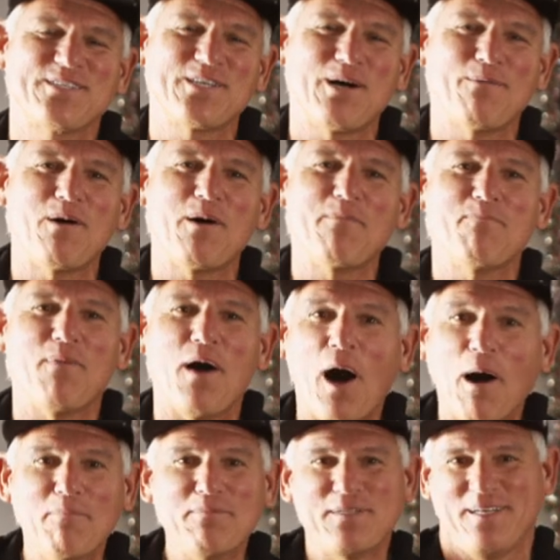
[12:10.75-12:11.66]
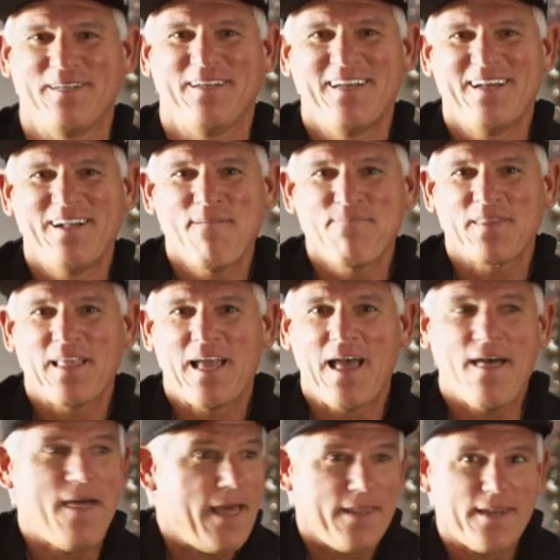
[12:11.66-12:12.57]
somewhat bummed.
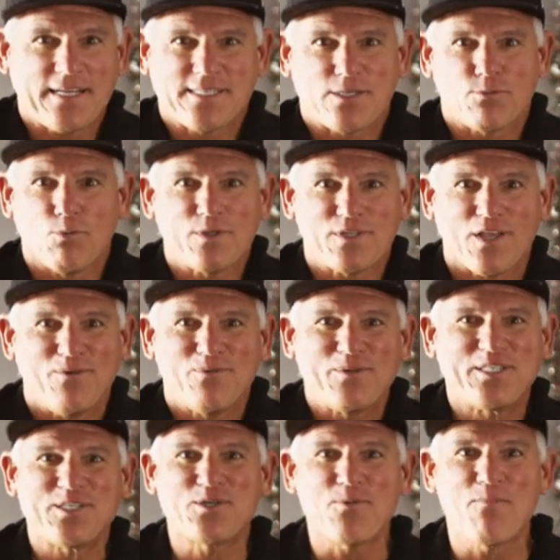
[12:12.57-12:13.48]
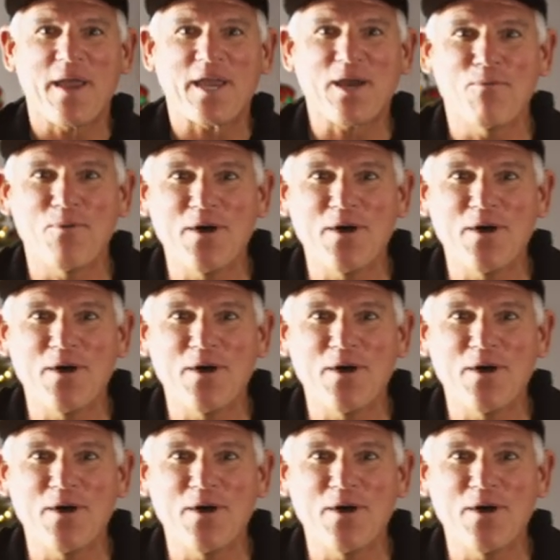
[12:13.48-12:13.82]
And, and I said, "Well, did you make a